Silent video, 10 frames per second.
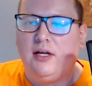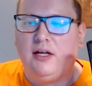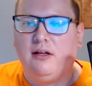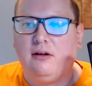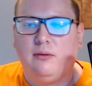
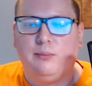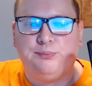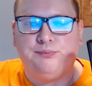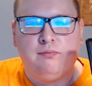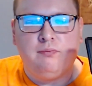
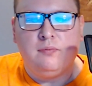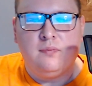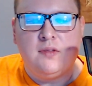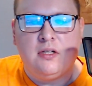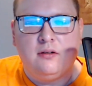You
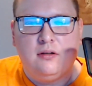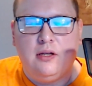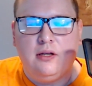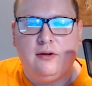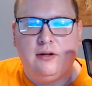
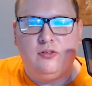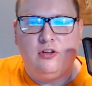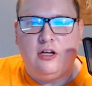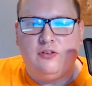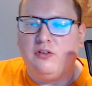know, as you
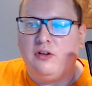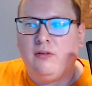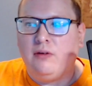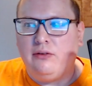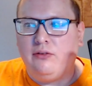guys
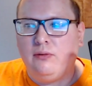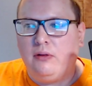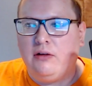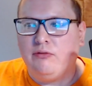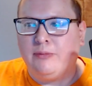know, I do
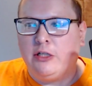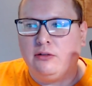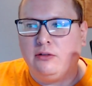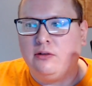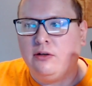love my
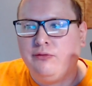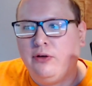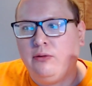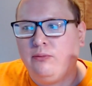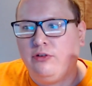horror
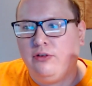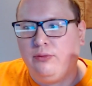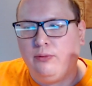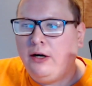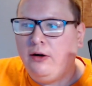films as
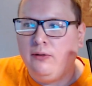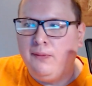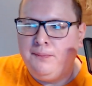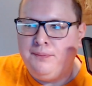well.